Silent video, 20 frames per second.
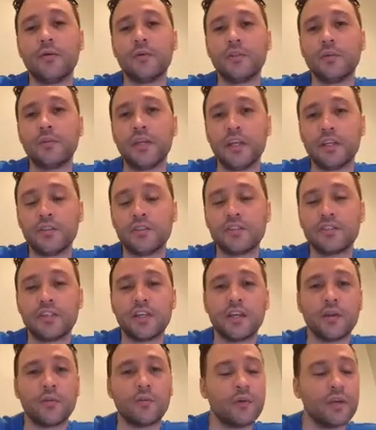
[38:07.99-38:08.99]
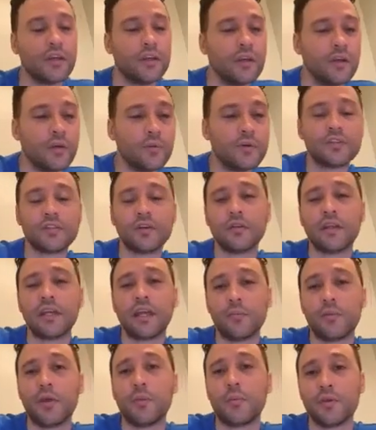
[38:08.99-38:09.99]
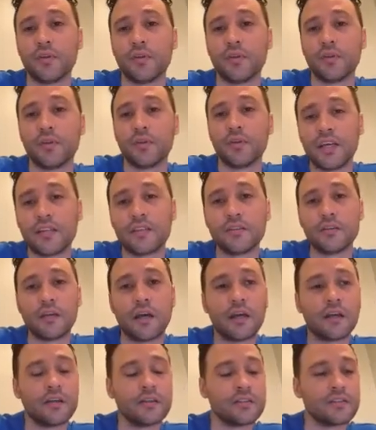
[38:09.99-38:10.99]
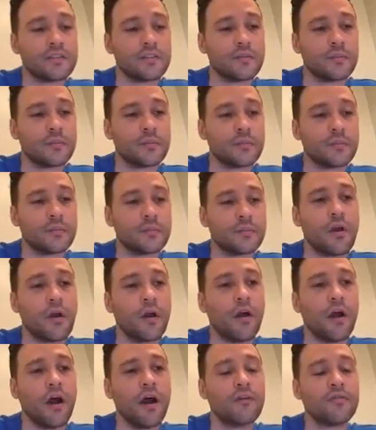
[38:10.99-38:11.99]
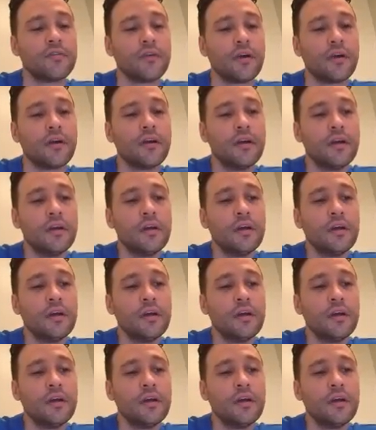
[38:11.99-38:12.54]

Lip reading: Would you be interested? And we certainly get people to say yes to that because it's a pretty strong offer.